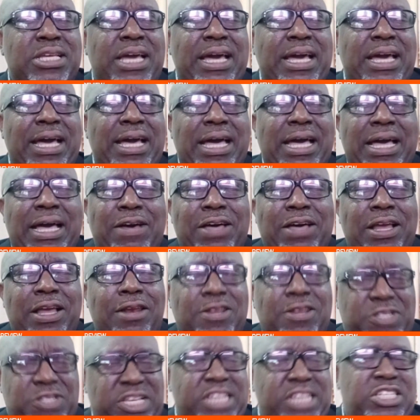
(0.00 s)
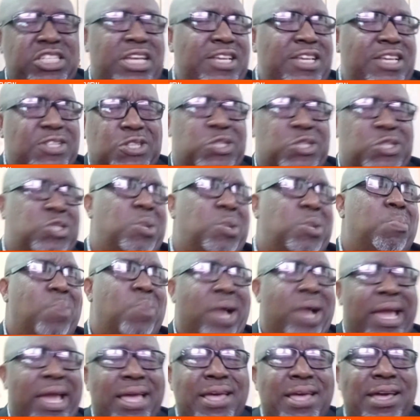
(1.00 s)
Los Angeles or
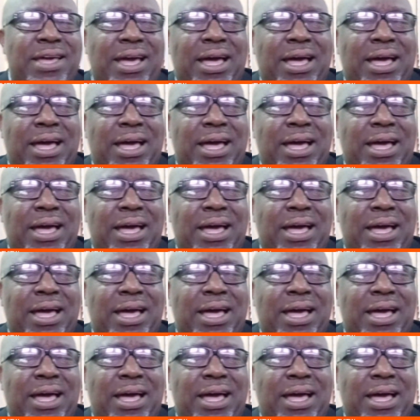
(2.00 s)
somewhere